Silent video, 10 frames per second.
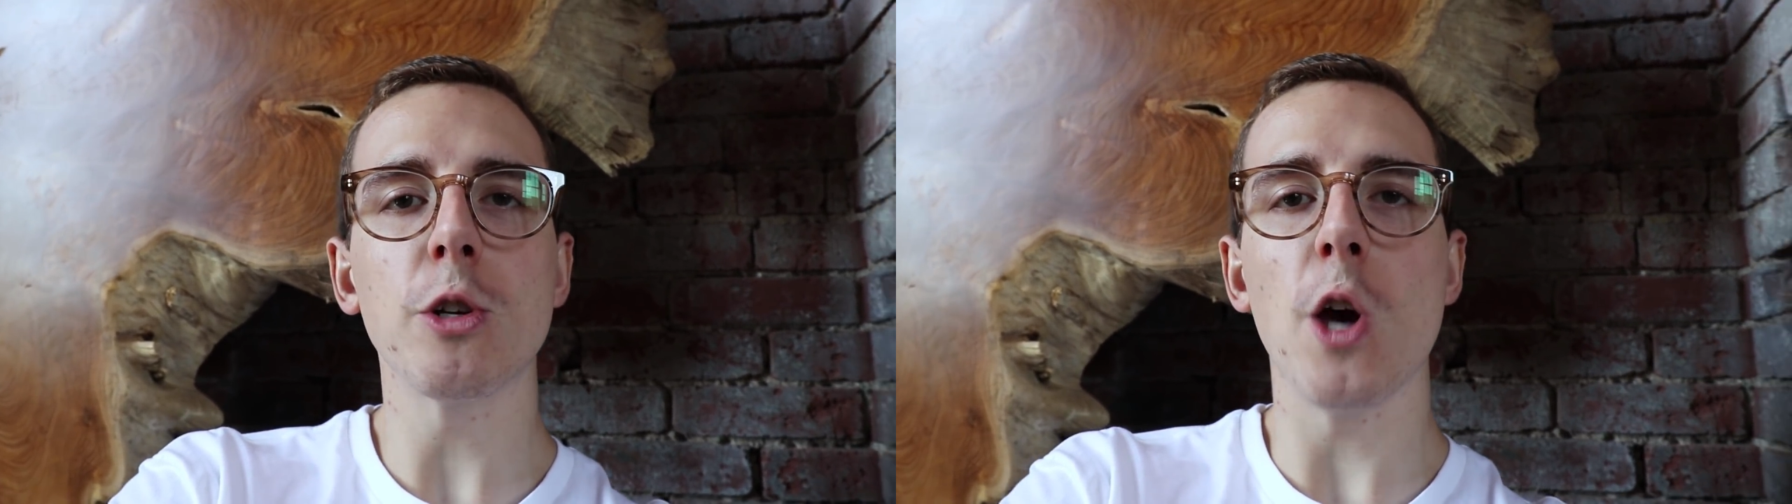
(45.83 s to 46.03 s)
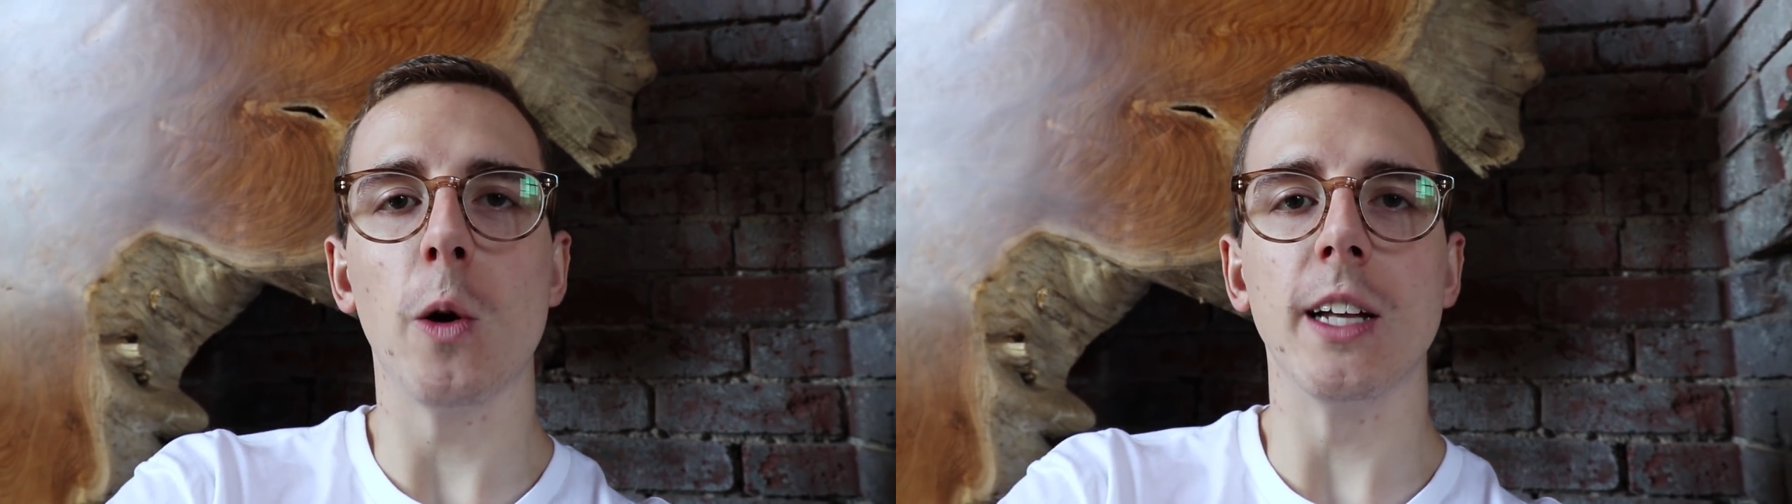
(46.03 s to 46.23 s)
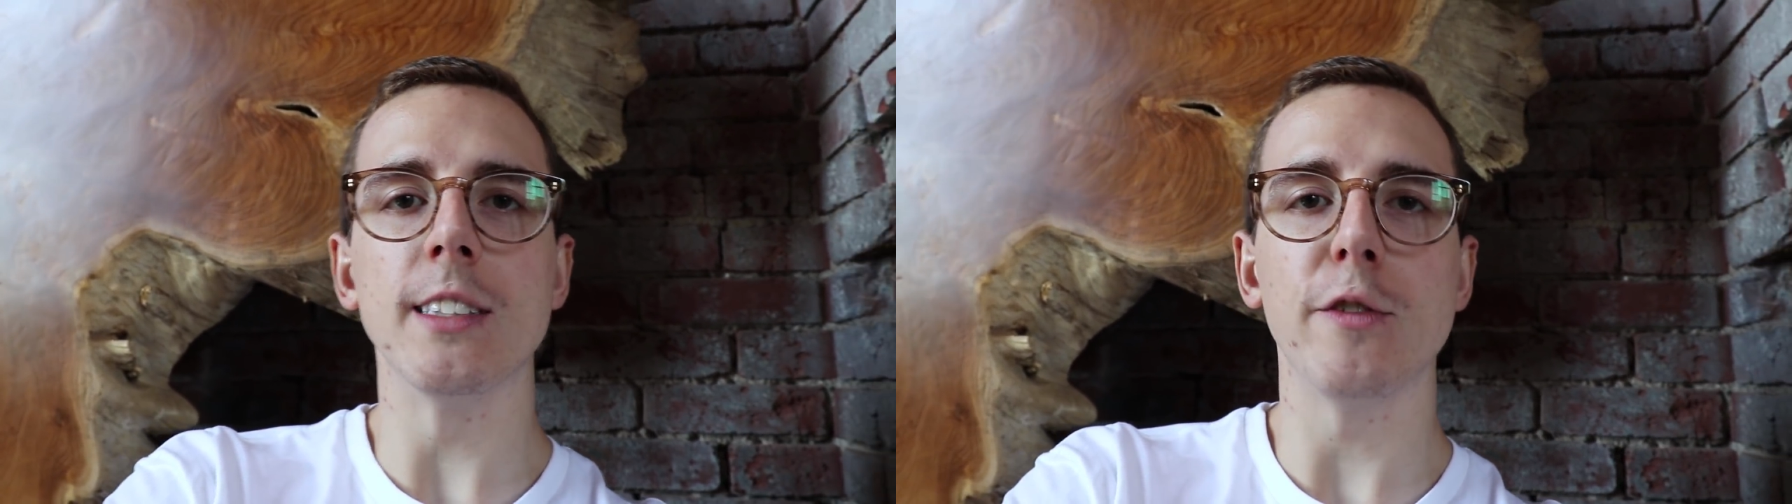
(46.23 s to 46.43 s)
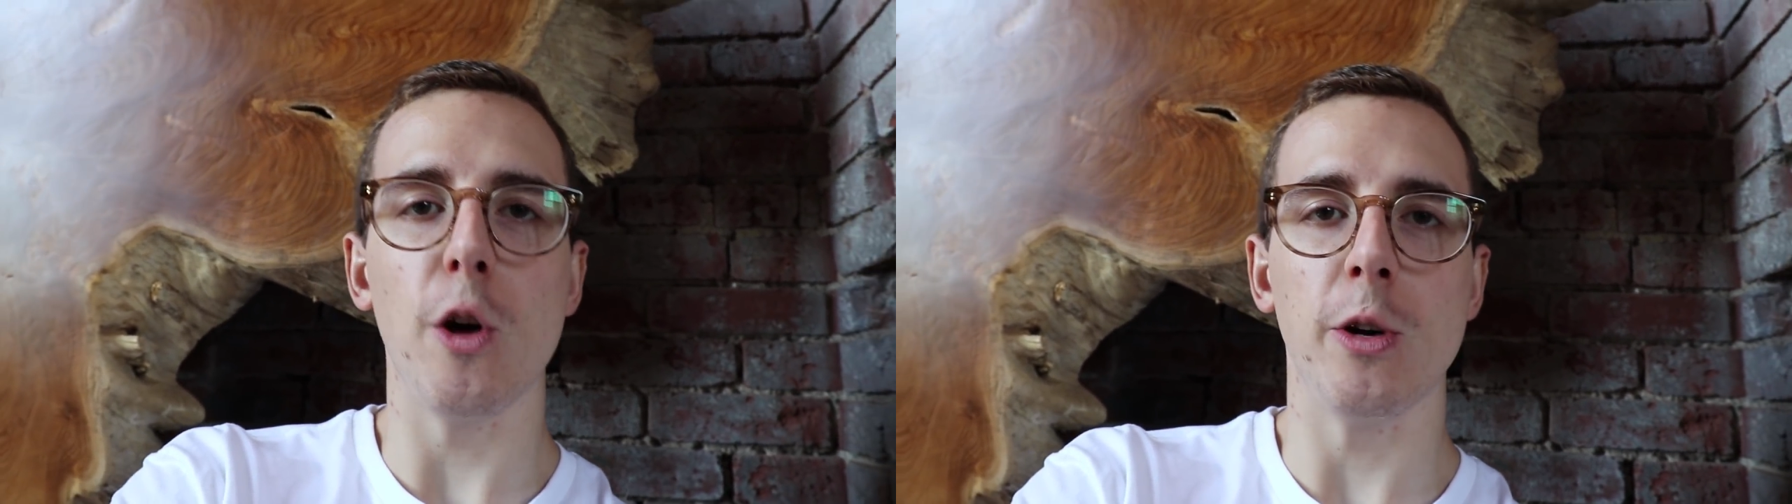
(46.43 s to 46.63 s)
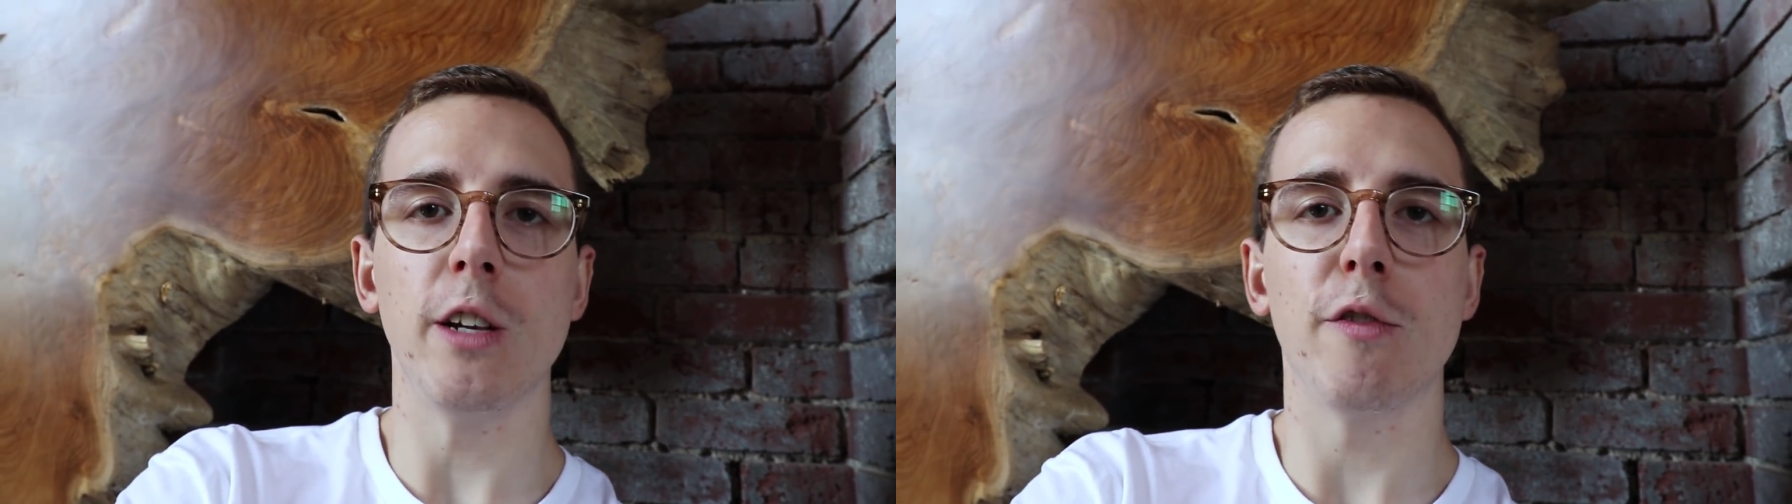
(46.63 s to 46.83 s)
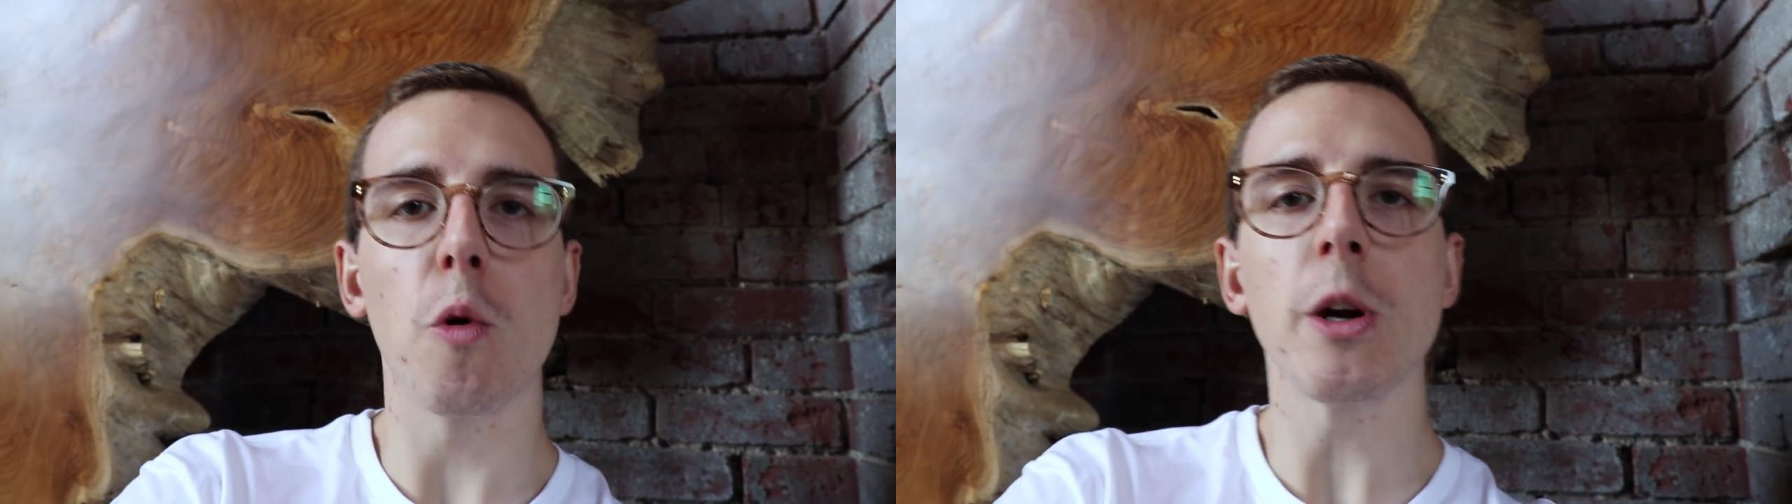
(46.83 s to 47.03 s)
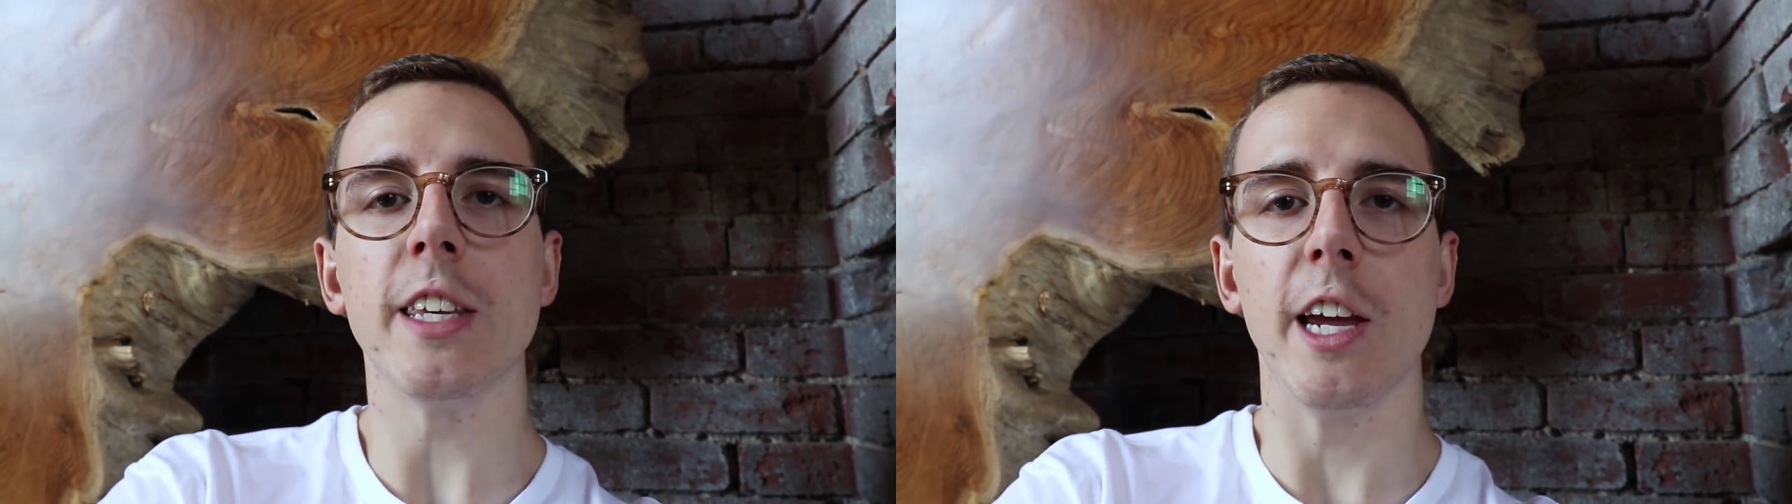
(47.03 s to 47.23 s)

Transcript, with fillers: tokens voted for a